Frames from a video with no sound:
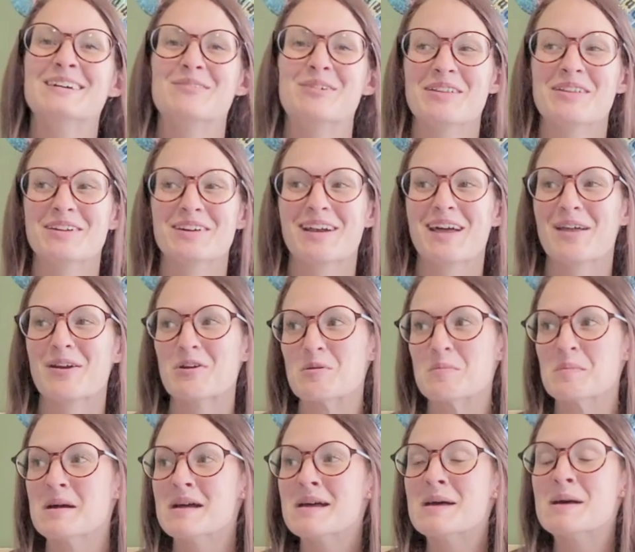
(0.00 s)
while they're not home.
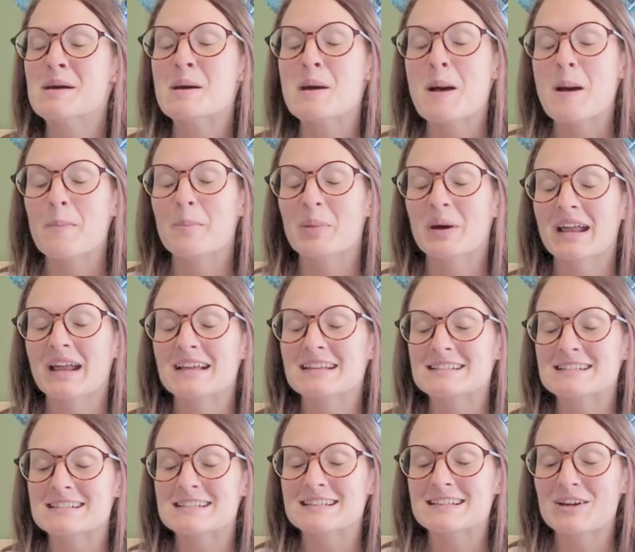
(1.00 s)
But I
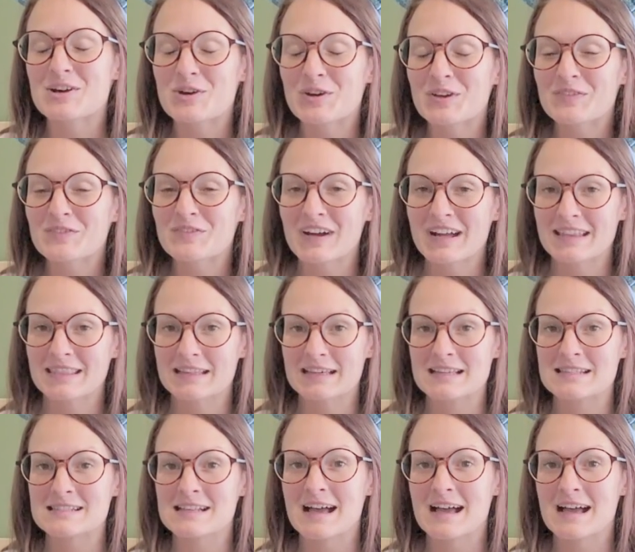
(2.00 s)
couldn't find this.